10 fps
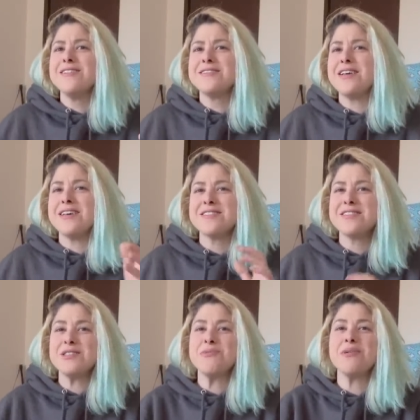takes
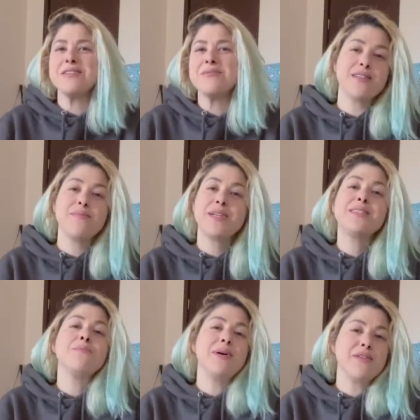this one, but
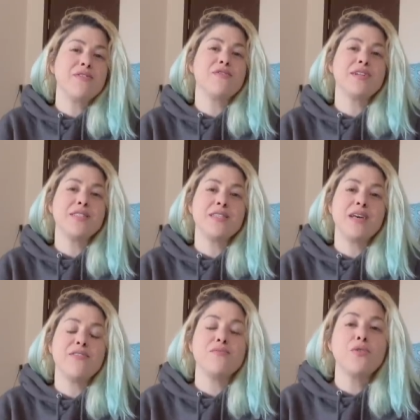it's a benefit of Etsy to
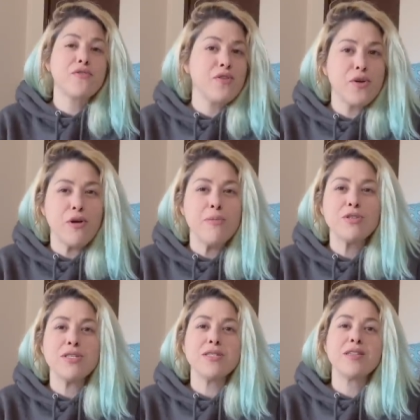have more photo
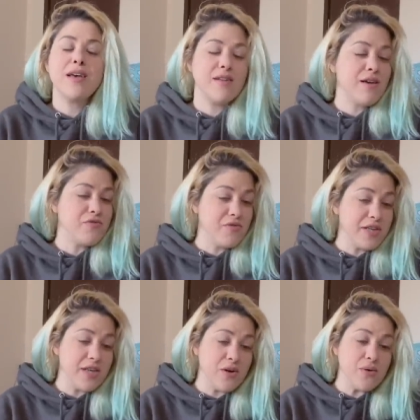options and a
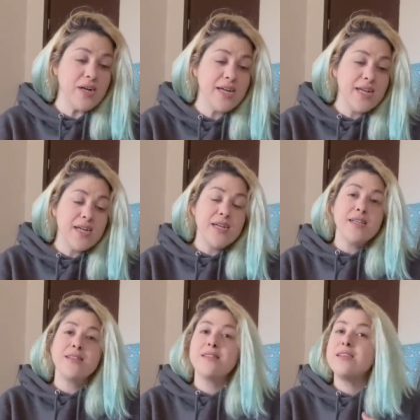video.
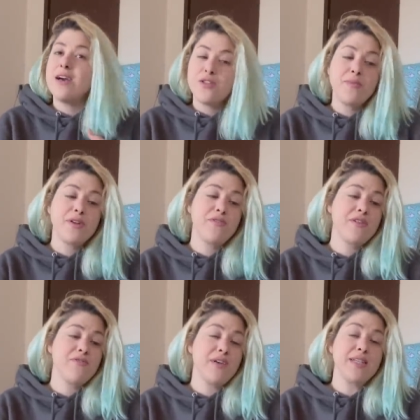The other benefit
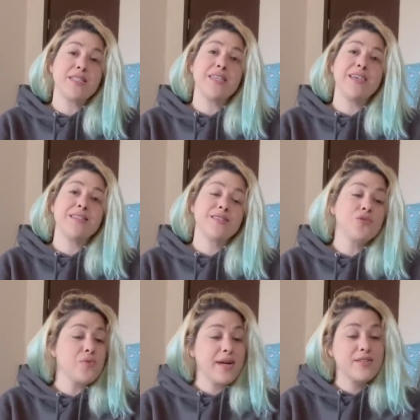of Etsy is
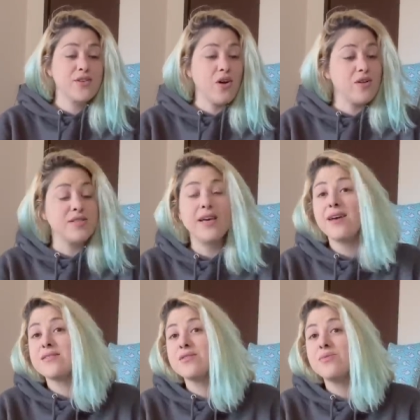direct
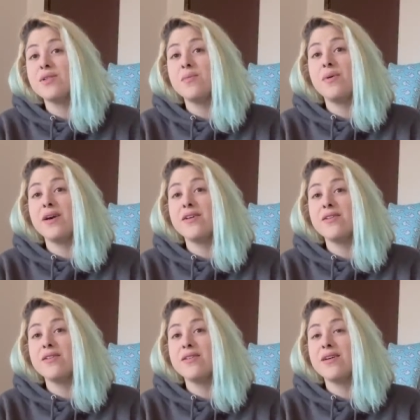contact with the
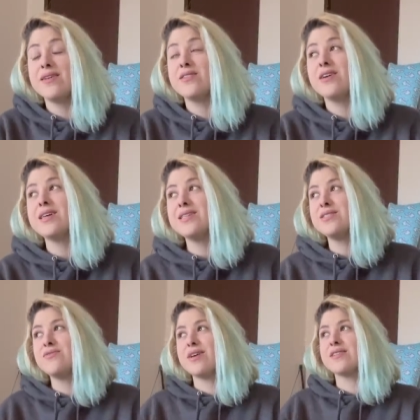buyer. Not as
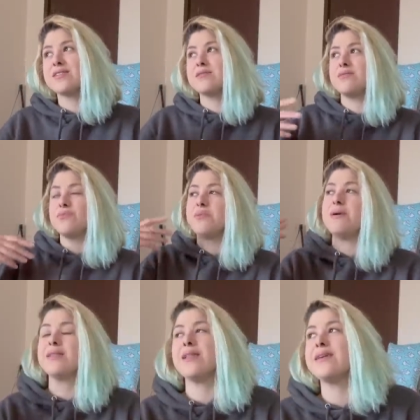direct as we
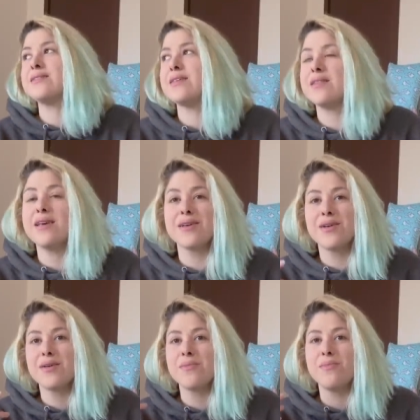might like to think,
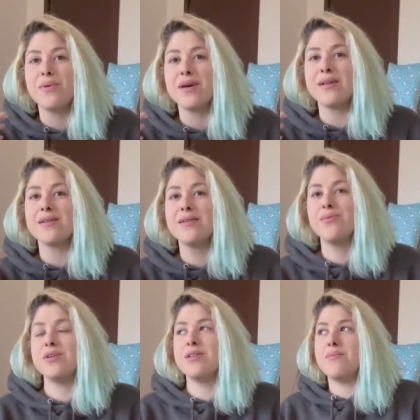but
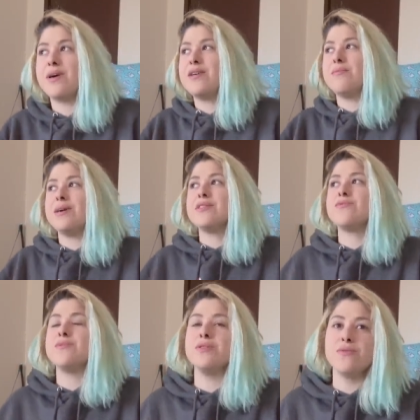when a buyer buys
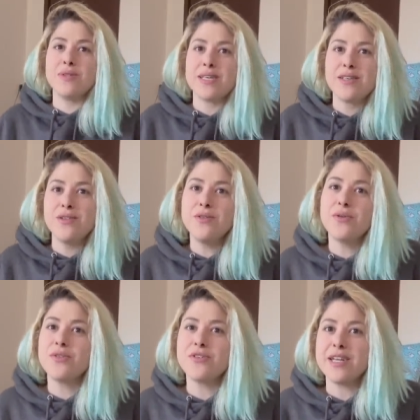from you, like, you
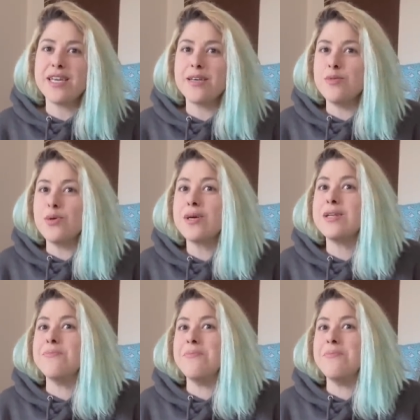know their name, you can